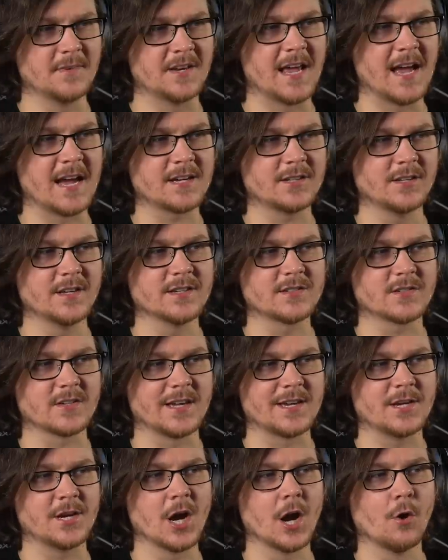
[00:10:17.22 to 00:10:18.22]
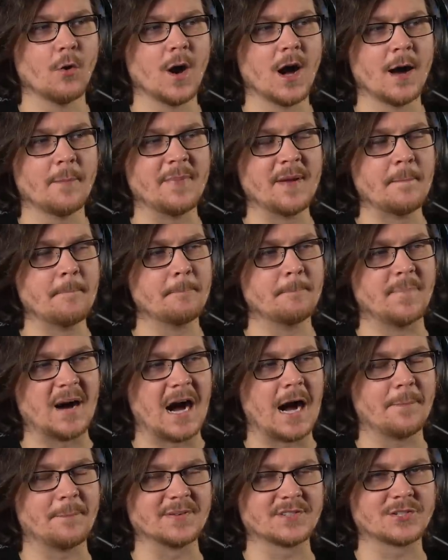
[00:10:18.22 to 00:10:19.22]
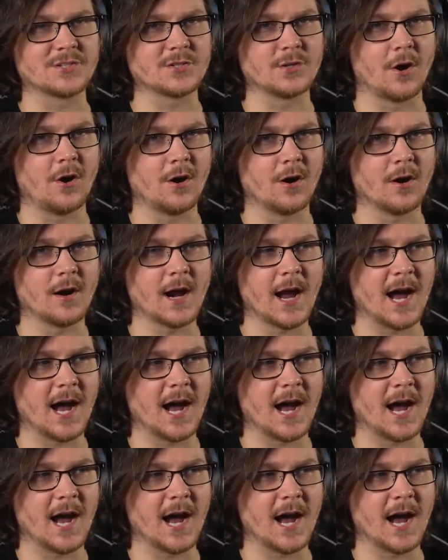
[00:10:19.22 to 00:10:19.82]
necklace, like, go up and bop a star